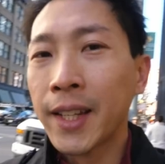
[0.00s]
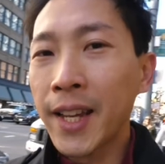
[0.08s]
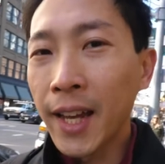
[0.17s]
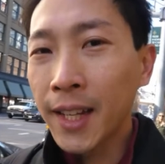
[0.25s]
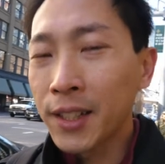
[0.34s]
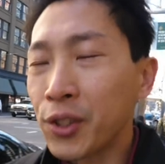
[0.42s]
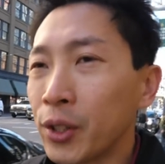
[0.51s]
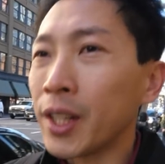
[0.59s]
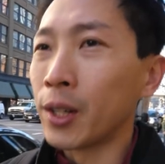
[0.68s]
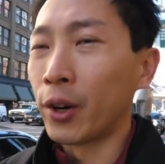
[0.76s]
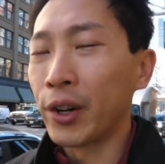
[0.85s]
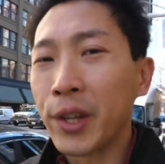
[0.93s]
Yes, you
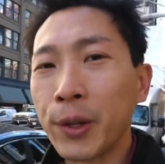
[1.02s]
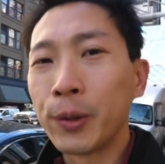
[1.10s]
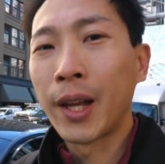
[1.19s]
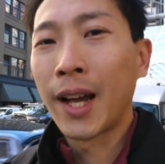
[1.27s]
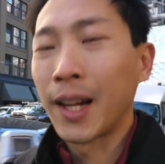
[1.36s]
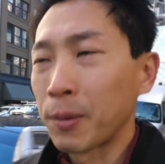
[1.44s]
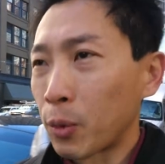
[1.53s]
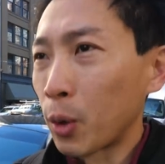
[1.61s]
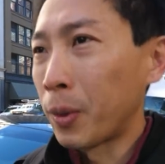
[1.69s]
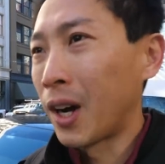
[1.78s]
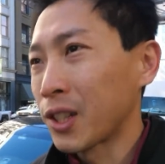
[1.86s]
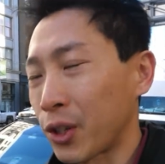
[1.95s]
can argue that
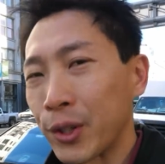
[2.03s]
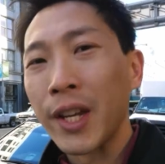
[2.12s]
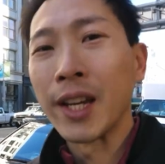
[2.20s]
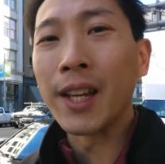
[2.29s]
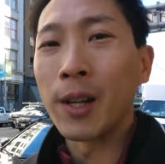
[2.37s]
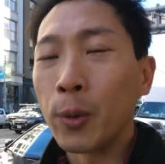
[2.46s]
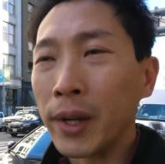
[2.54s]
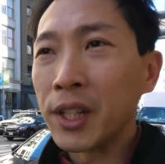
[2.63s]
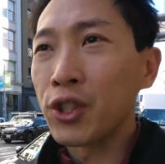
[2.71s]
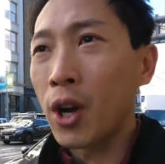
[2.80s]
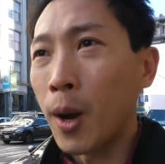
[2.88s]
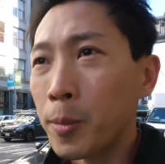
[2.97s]
robots are taking away
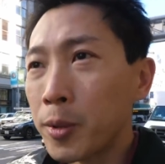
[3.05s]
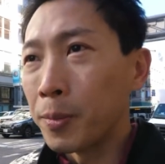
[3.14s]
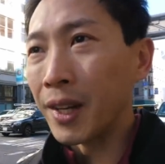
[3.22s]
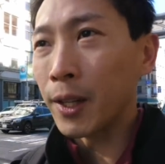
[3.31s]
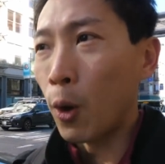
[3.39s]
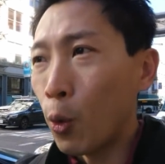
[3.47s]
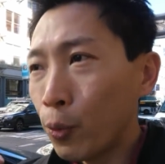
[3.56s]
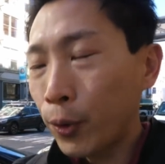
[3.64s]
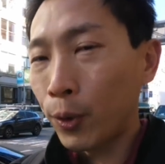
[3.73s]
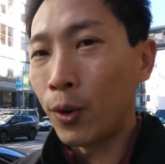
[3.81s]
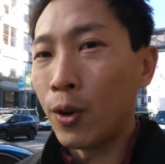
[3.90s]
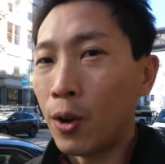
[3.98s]
jobs, but
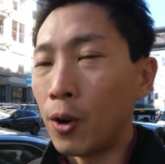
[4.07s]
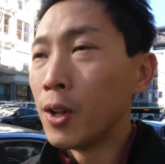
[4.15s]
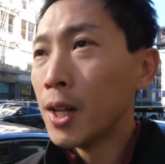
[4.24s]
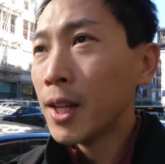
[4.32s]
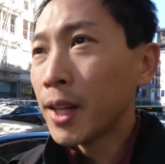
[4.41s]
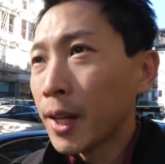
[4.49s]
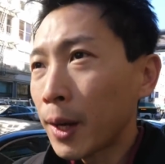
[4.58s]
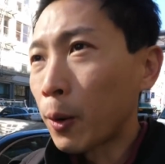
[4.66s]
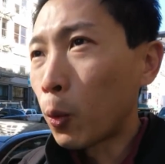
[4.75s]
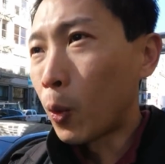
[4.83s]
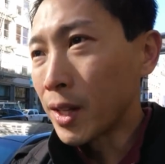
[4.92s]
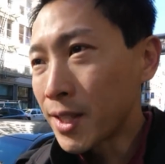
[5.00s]
overall,
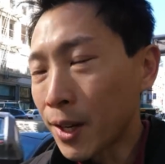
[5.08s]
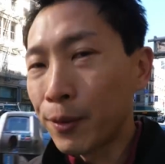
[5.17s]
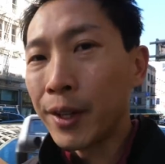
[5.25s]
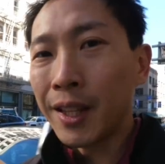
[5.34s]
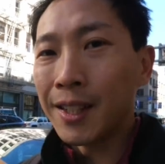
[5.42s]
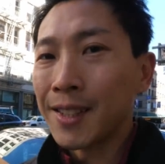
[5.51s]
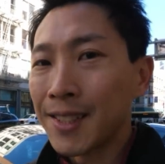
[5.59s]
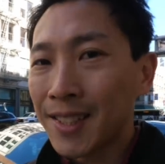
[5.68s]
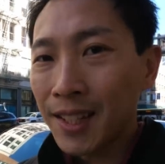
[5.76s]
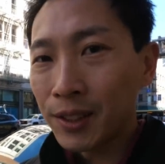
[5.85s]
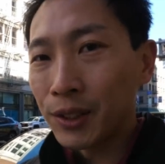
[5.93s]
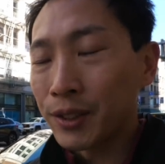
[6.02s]
once everything is
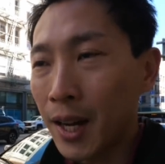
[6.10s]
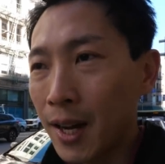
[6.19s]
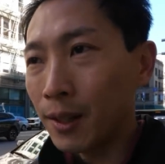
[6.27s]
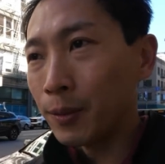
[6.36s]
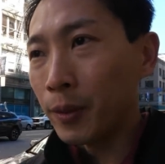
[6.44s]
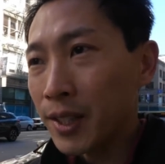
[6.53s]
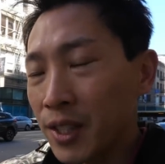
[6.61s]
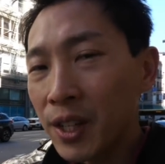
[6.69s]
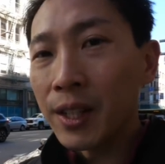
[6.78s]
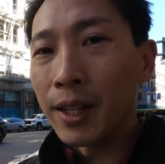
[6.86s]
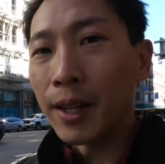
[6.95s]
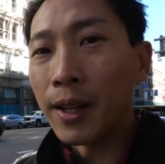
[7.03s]
settled down, it's
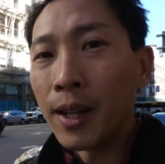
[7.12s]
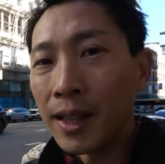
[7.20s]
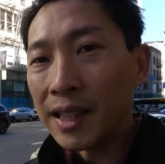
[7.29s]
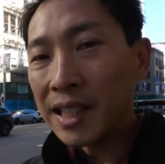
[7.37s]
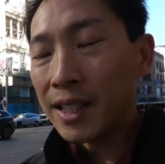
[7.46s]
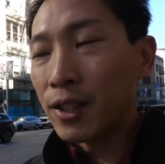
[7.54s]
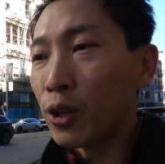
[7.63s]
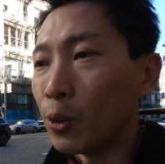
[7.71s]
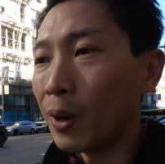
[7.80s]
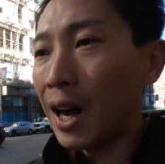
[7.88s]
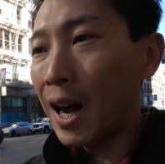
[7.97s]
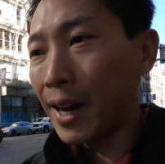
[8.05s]
going to lead
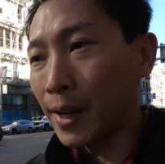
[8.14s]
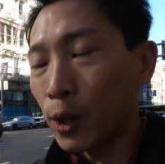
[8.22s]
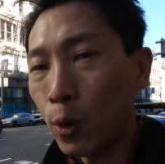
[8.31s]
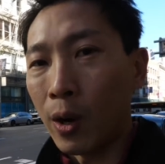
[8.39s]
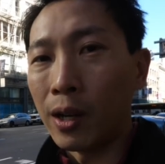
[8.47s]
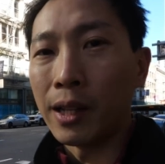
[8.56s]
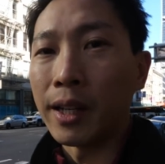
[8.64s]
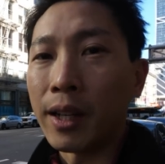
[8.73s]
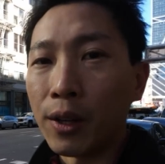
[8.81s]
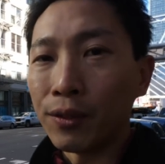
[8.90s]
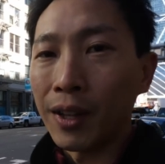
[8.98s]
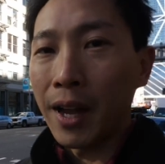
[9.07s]
to a higher quality
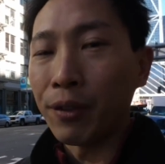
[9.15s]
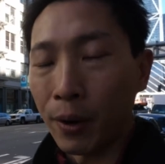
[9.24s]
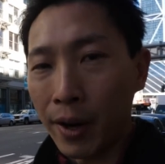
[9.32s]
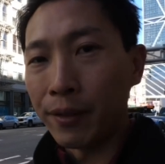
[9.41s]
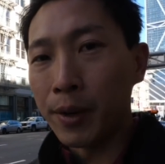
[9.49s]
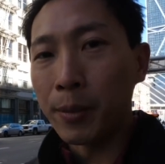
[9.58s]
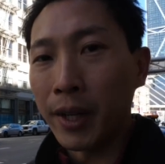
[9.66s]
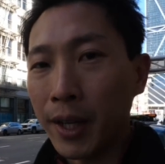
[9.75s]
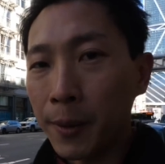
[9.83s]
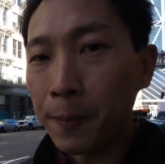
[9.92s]
of life for everybody.